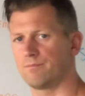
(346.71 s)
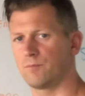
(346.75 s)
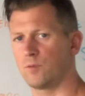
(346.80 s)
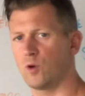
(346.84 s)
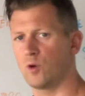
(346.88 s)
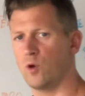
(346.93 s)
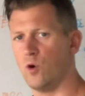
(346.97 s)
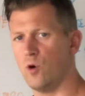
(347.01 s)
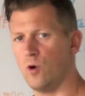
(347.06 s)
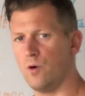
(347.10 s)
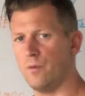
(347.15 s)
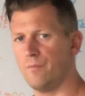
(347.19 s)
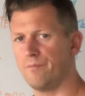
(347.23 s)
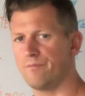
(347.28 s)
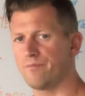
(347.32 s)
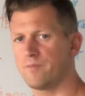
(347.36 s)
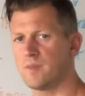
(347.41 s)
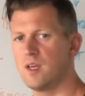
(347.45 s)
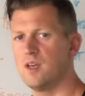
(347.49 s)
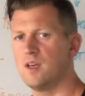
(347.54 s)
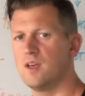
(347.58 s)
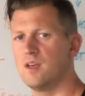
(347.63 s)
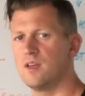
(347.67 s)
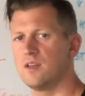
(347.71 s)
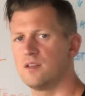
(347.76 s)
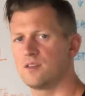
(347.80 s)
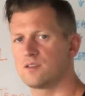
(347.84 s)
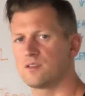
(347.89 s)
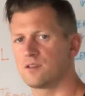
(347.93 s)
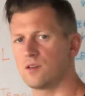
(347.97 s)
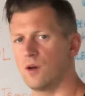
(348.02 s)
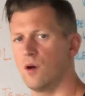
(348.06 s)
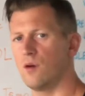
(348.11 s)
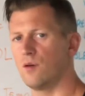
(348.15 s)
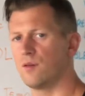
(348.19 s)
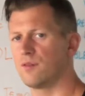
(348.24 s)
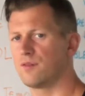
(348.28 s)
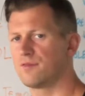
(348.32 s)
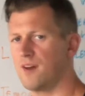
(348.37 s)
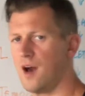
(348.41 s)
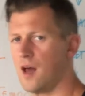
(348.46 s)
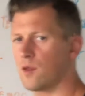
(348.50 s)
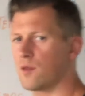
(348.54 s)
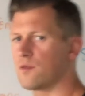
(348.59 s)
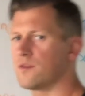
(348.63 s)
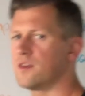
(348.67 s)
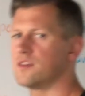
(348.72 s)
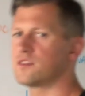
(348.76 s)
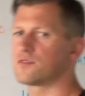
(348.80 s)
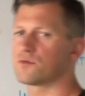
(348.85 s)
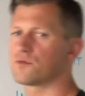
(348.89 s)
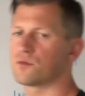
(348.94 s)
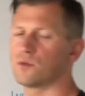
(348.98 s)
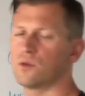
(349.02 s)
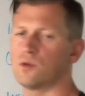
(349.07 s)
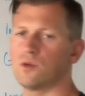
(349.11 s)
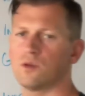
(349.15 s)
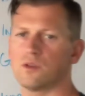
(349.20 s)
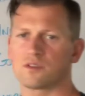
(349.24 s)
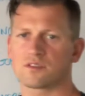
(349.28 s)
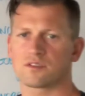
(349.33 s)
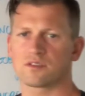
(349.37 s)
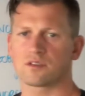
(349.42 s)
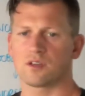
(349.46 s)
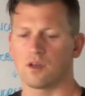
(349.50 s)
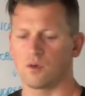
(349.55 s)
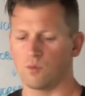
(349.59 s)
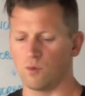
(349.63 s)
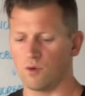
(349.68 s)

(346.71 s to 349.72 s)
Cool? So follow these rules